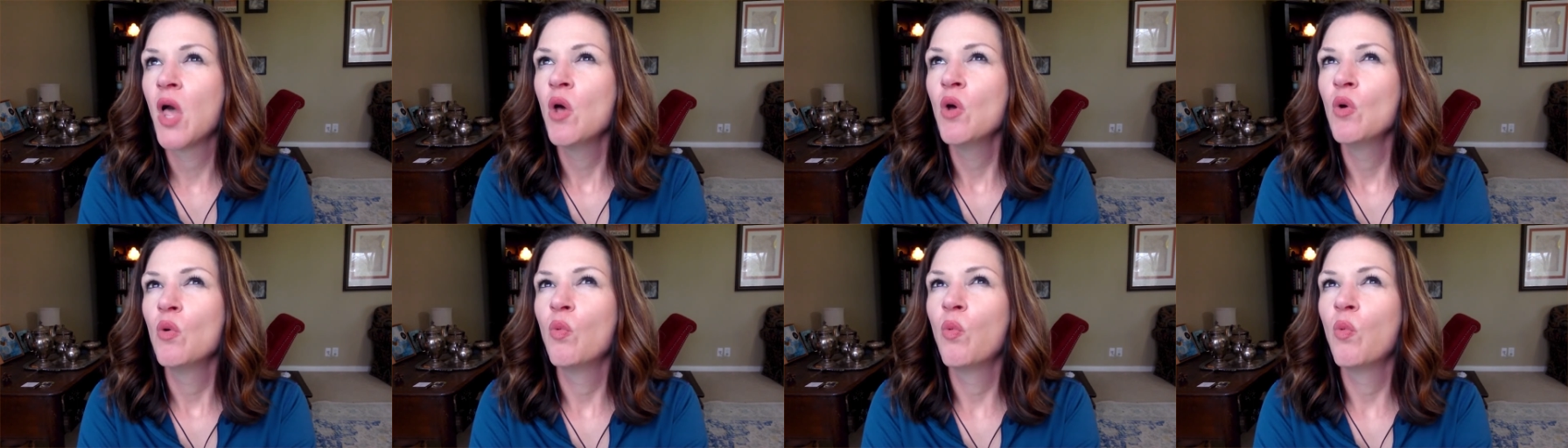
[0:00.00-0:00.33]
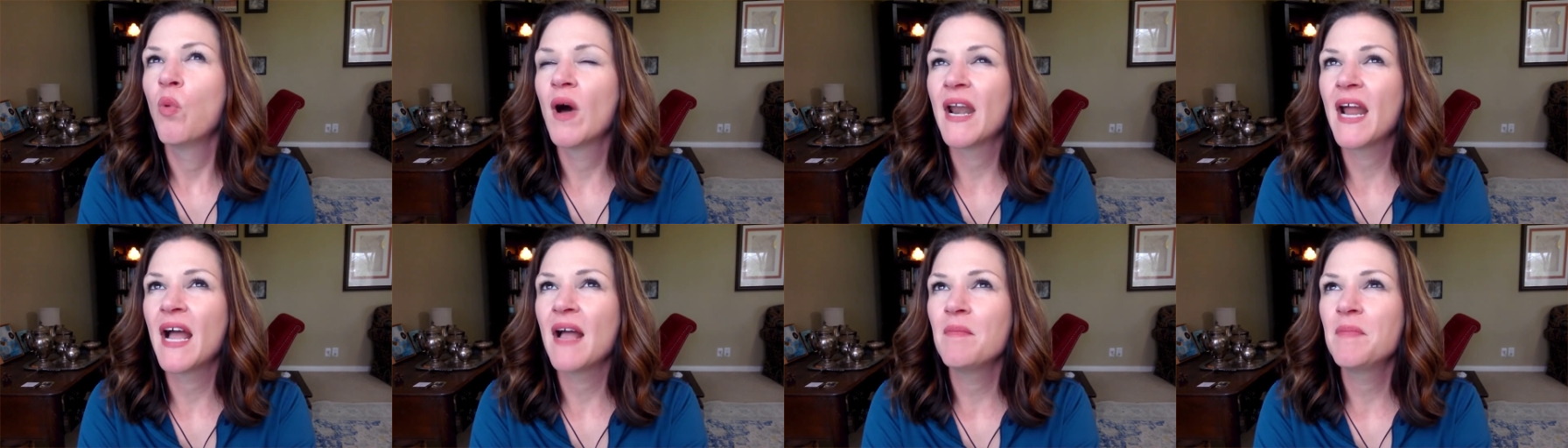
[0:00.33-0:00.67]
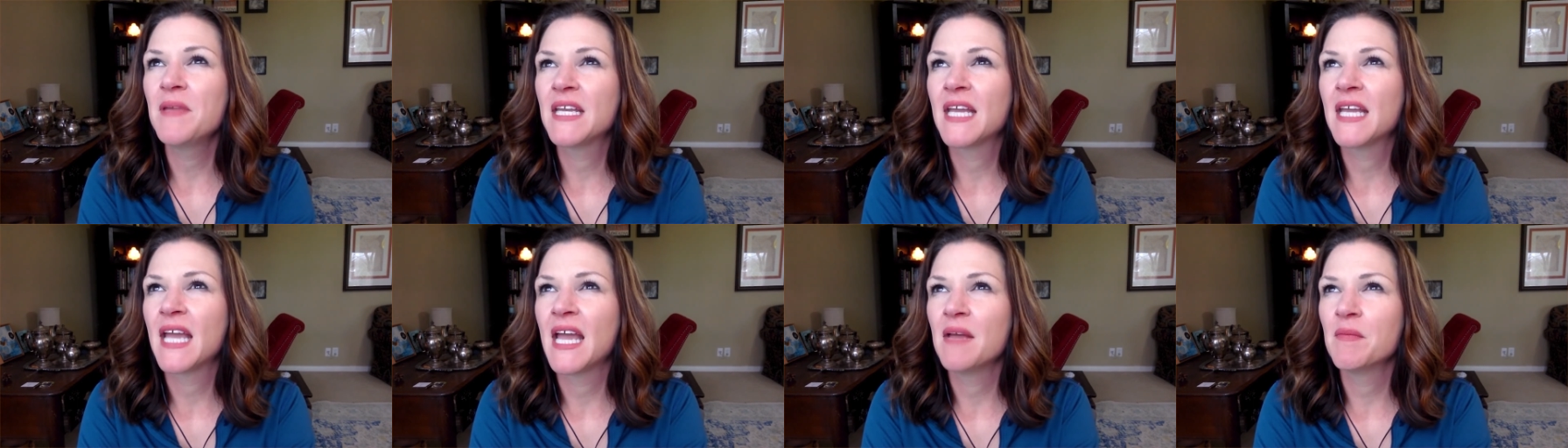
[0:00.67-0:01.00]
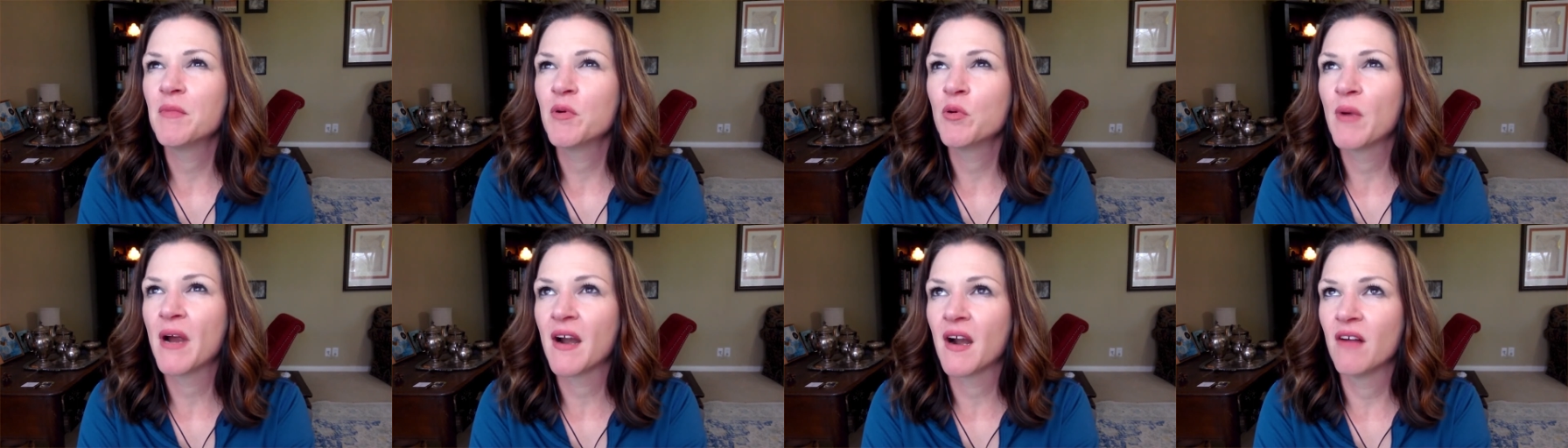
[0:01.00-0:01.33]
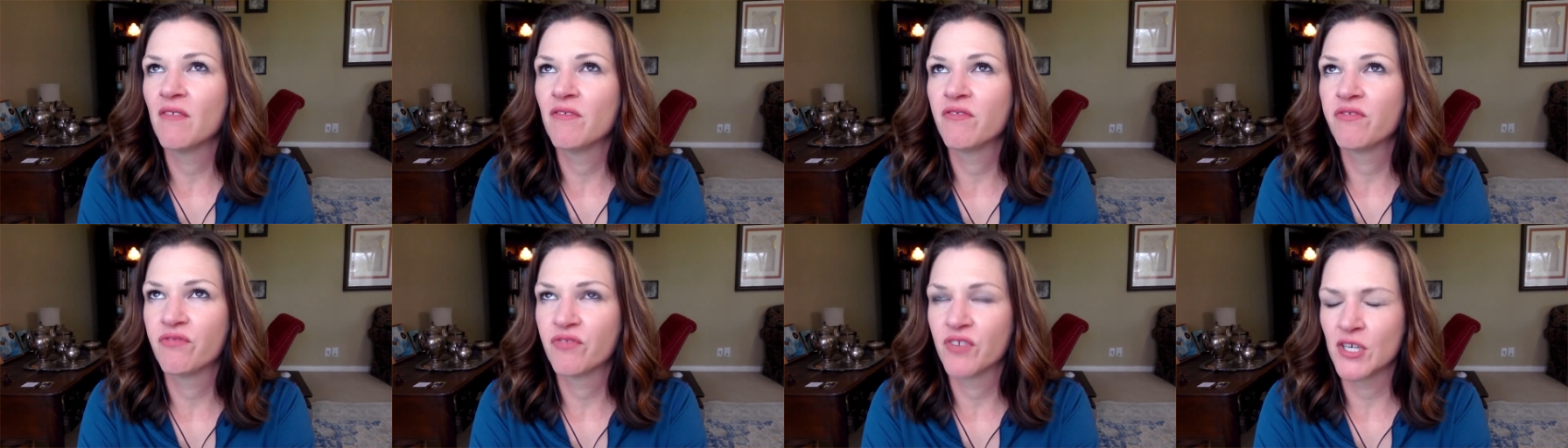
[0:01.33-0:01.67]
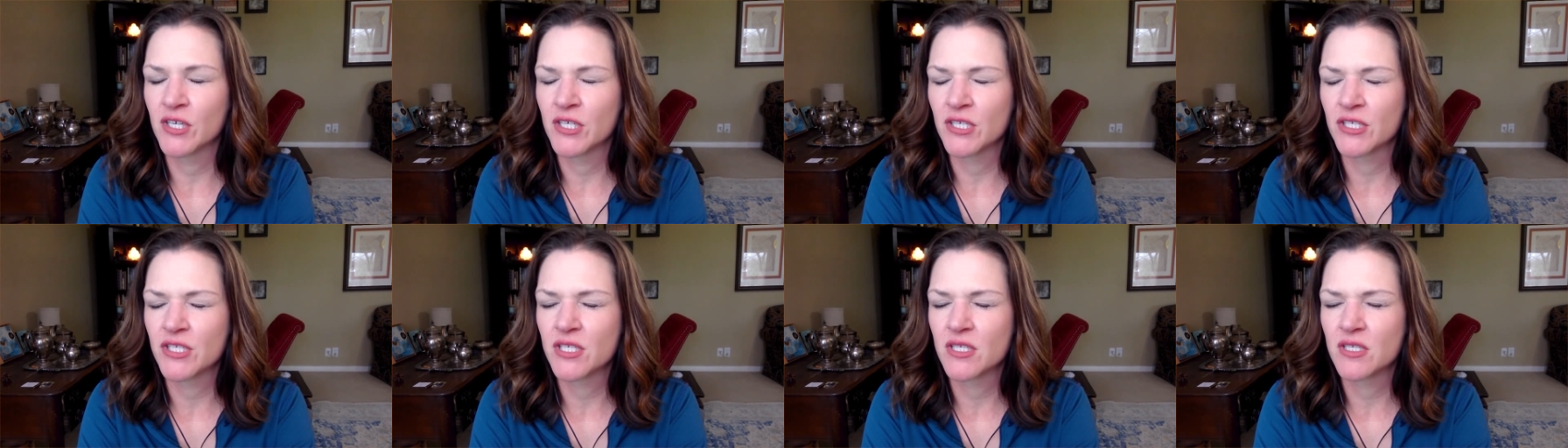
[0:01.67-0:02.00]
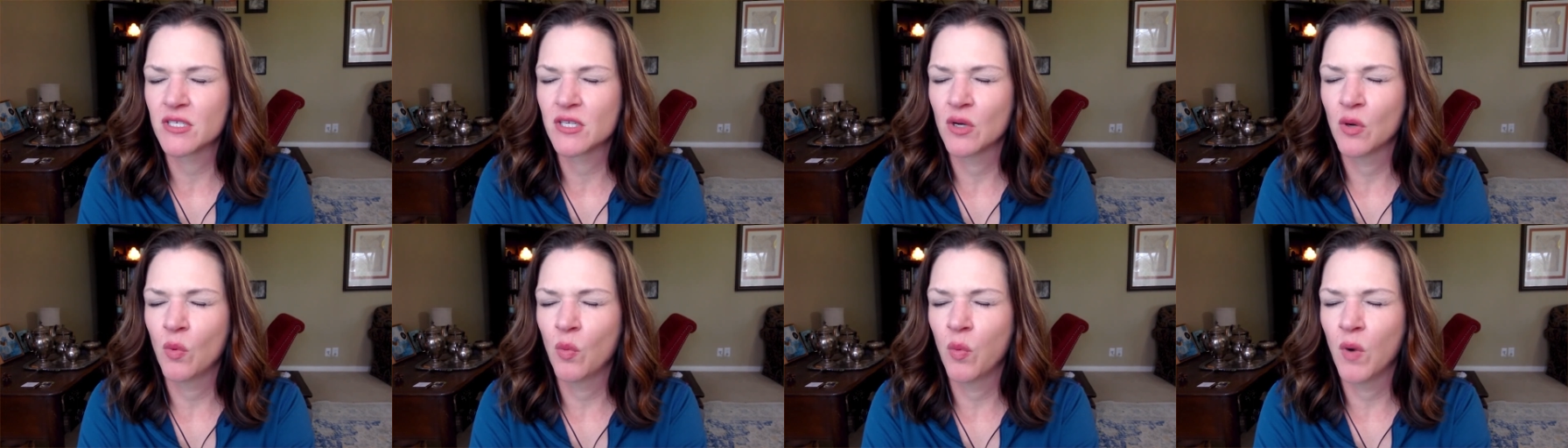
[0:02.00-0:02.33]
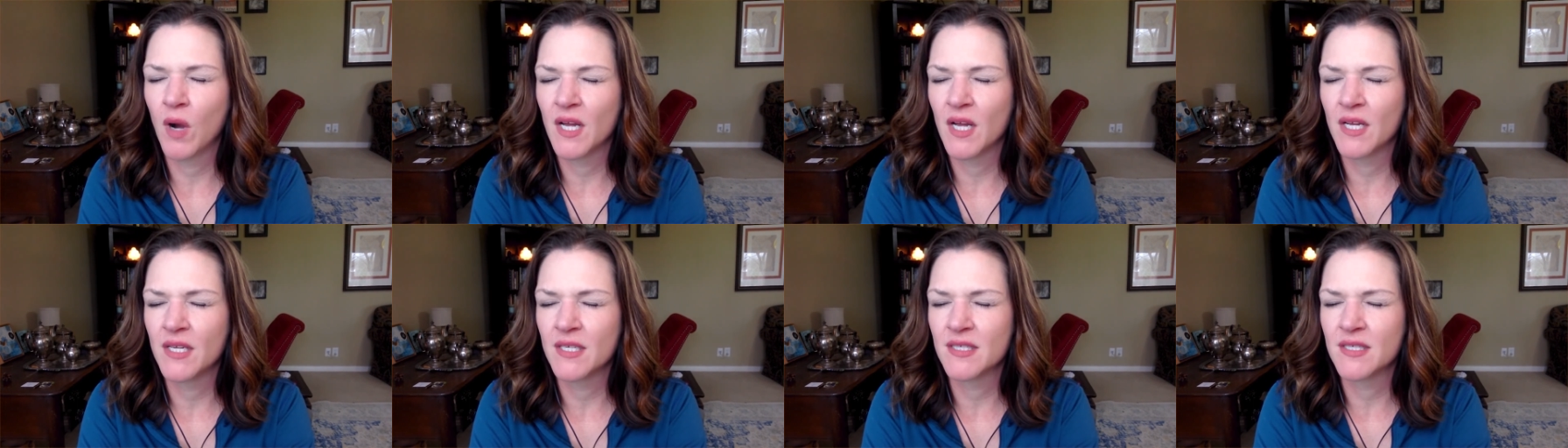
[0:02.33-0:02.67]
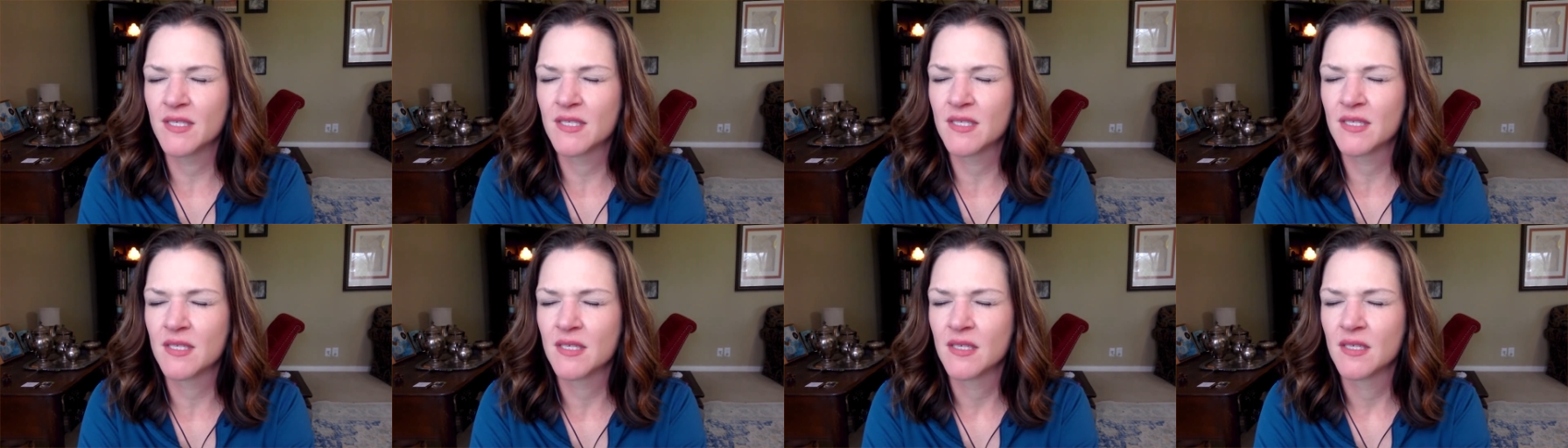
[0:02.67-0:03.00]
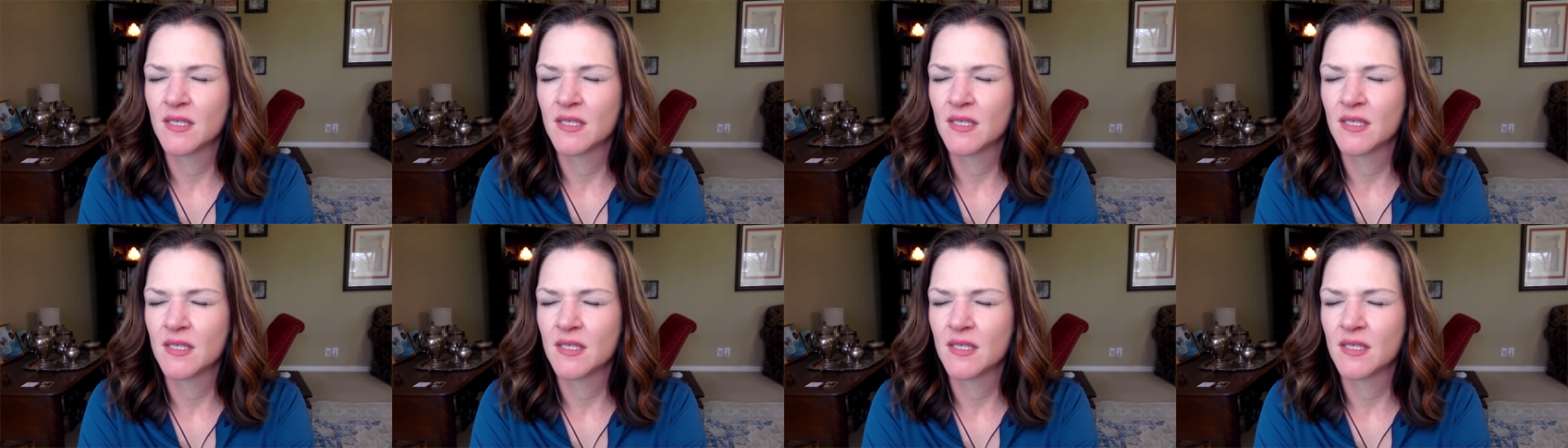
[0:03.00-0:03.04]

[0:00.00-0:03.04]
I became aware of first was